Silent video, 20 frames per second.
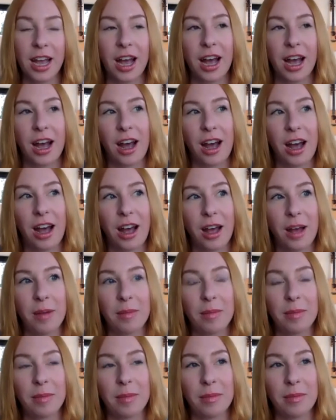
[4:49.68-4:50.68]

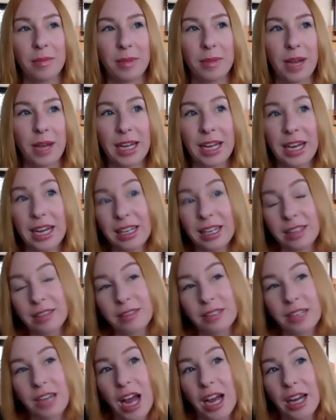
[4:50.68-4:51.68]
um, I got to
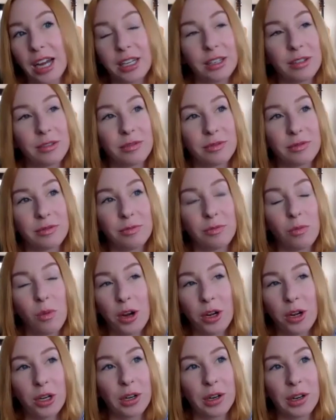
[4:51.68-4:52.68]
kind of
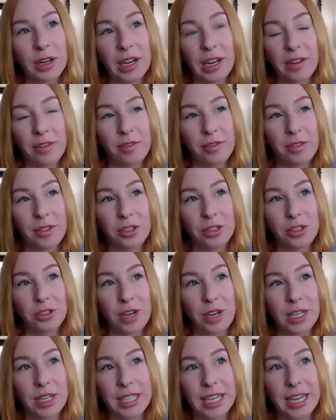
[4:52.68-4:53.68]
wonder if the
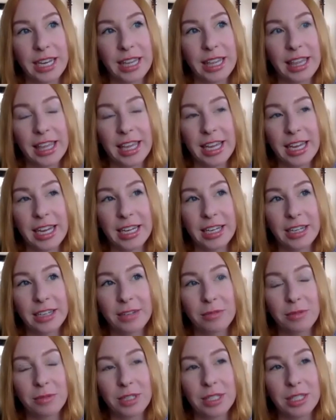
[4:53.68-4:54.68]
Streisand thing
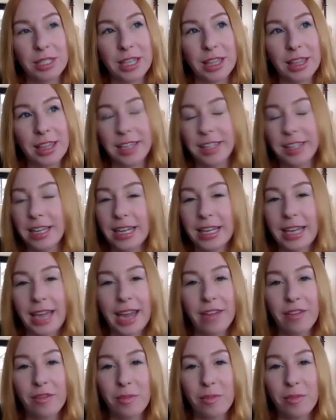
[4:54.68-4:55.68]
was the thing that
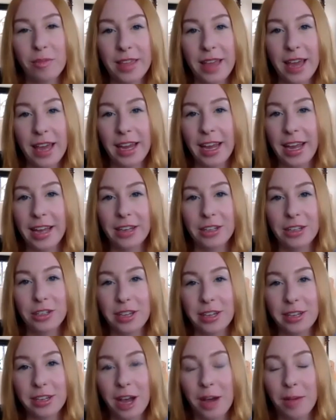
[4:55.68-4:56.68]
gave me that edge
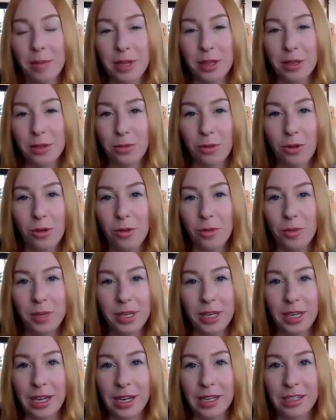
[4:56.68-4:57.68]
that got me the role
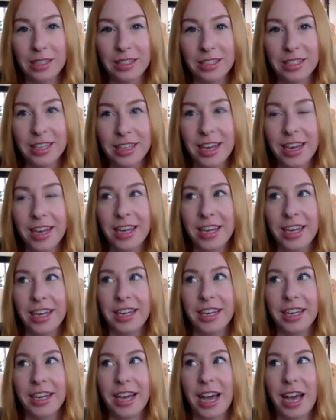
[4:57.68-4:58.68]
because
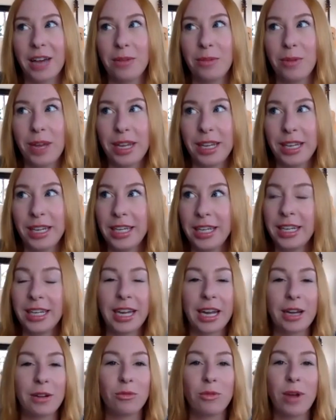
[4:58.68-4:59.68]
I went in and
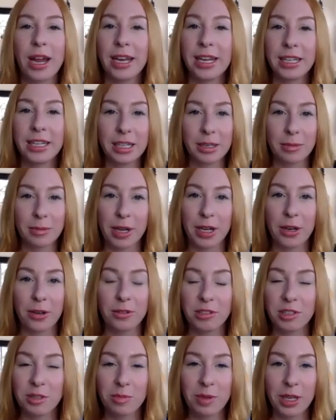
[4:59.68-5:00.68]
I read it in my own
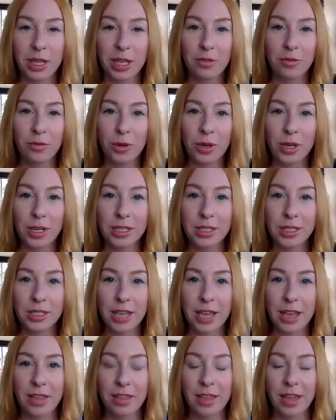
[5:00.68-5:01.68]
speaking voice.
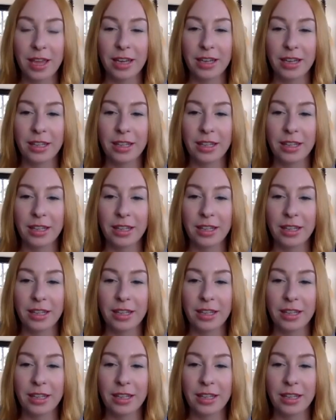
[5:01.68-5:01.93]
And then